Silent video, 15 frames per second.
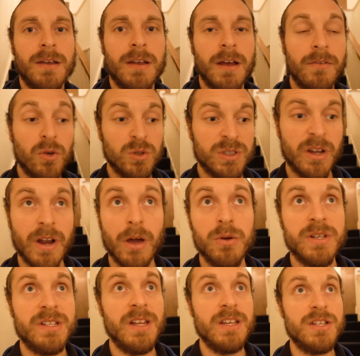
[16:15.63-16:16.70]
I've also
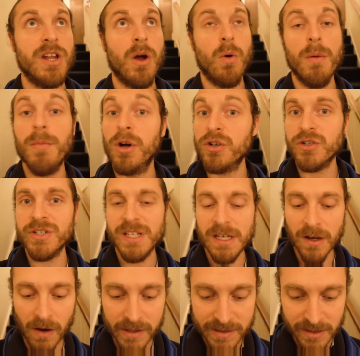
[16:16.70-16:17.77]
noticed there's no emergency
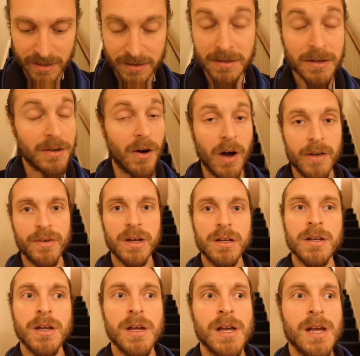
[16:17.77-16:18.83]
lighting
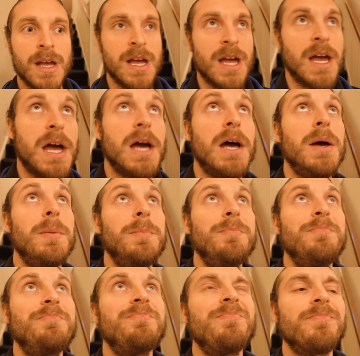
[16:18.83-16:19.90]
either.
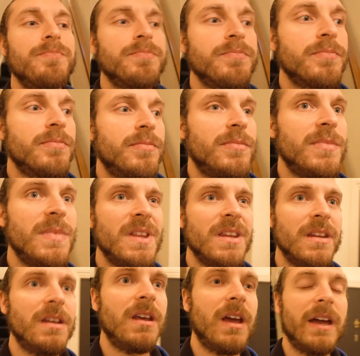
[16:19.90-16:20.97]

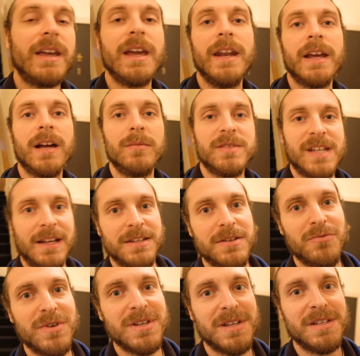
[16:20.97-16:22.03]
Again, it comes down
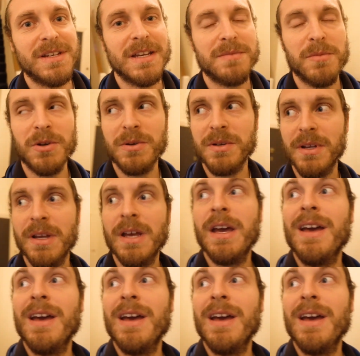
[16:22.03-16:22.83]
to risk assessment.